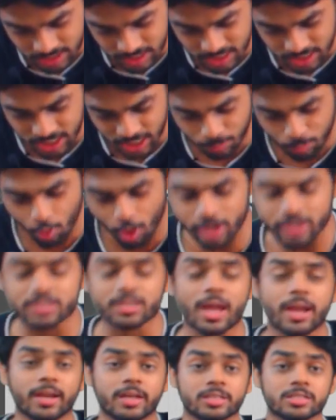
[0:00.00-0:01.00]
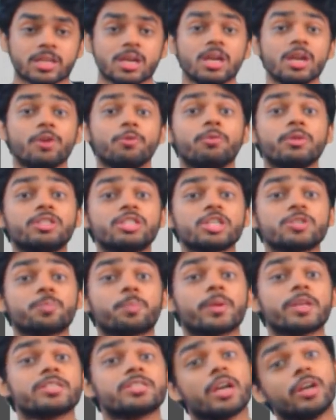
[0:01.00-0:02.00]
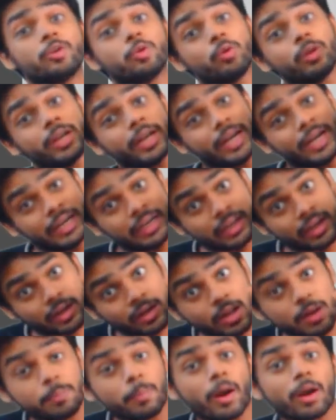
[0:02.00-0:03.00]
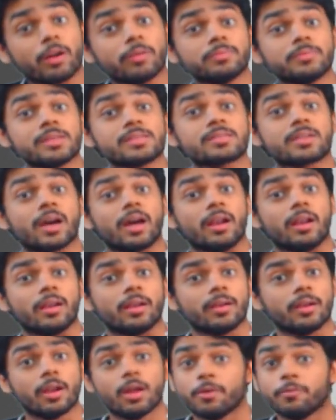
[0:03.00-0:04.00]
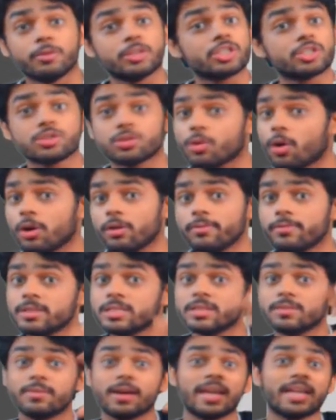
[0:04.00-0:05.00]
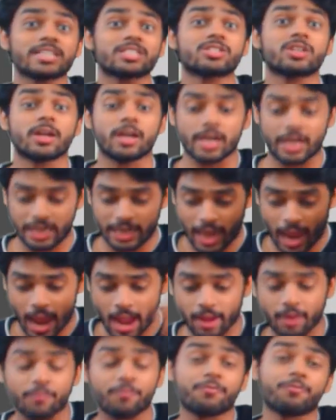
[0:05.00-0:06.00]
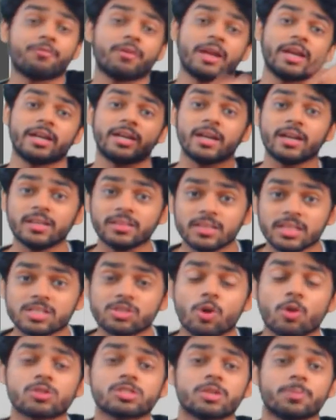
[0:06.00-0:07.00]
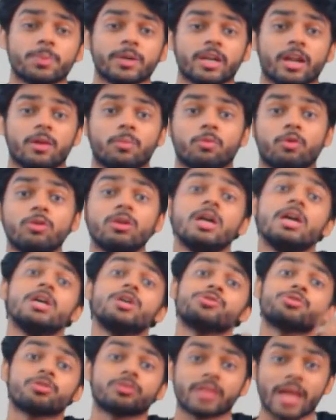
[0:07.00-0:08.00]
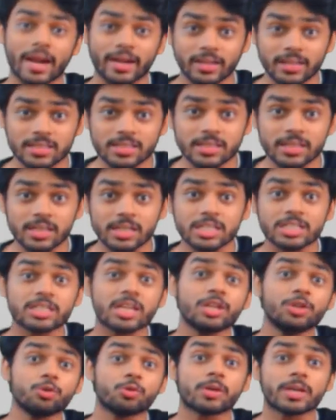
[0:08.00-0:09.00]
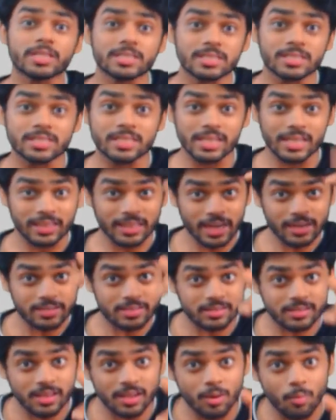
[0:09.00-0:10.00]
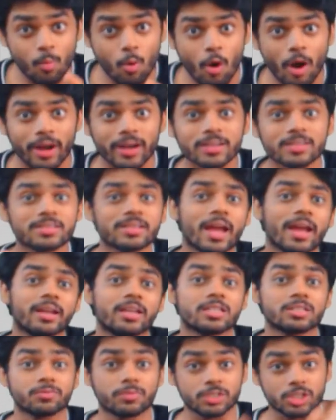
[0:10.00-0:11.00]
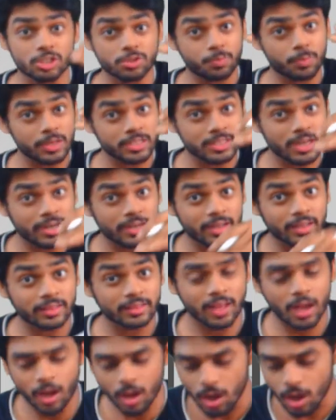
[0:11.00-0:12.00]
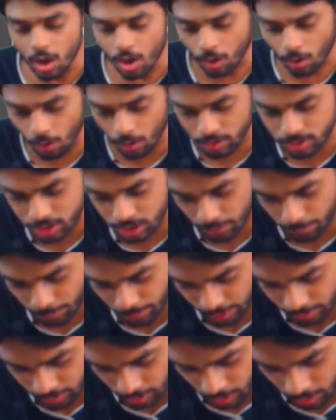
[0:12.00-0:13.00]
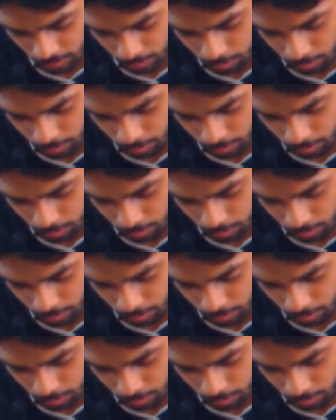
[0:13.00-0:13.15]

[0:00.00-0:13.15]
the sigmoid sinus, which is present on internal part of the skull, which is not visible externally. I have faded this occipital bone, so that is the reason you can see that sigmoid sinus which is present in the occipital